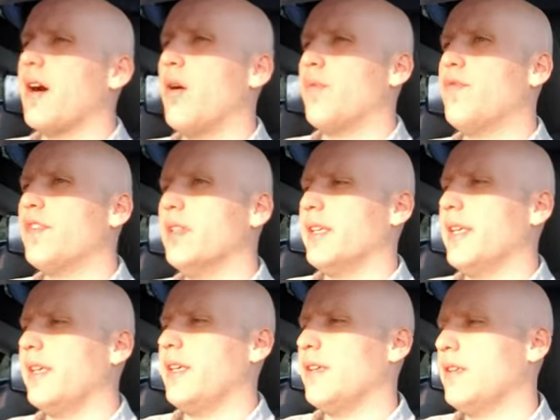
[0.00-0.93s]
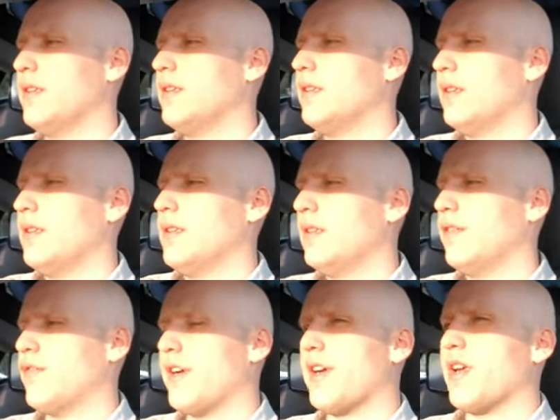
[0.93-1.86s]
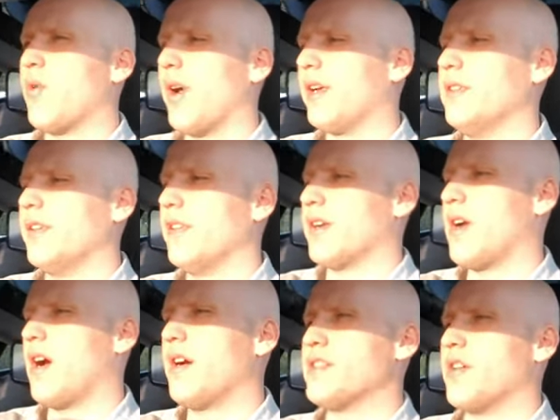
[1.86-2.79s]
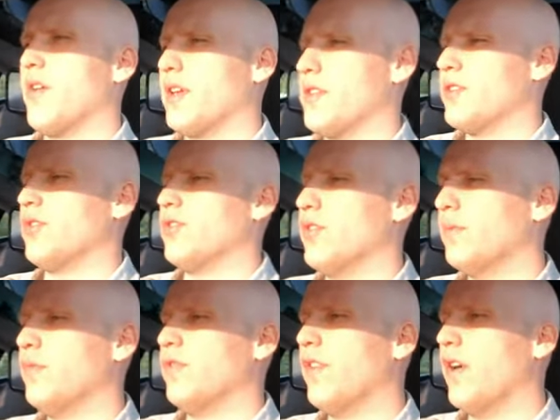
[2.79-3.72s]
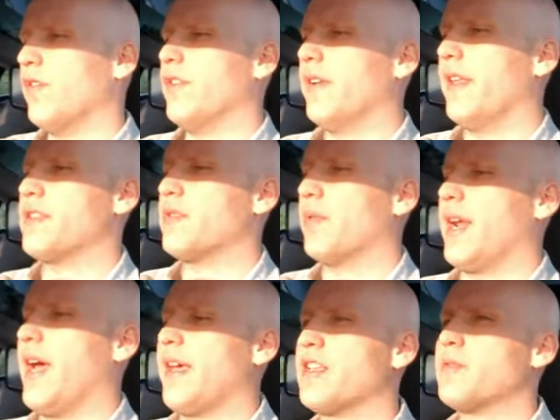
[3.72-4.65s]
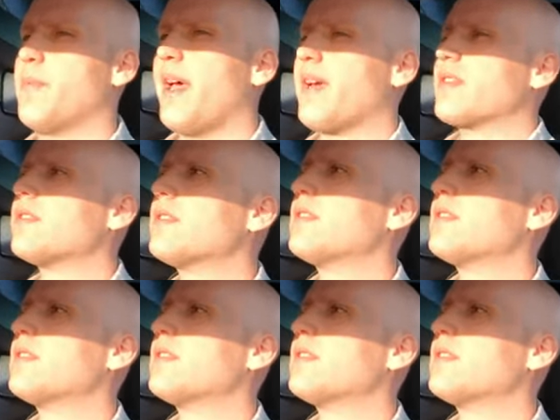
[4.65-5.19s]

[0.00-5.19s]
hopefully very quickly the car is going to move over. That's what I expect.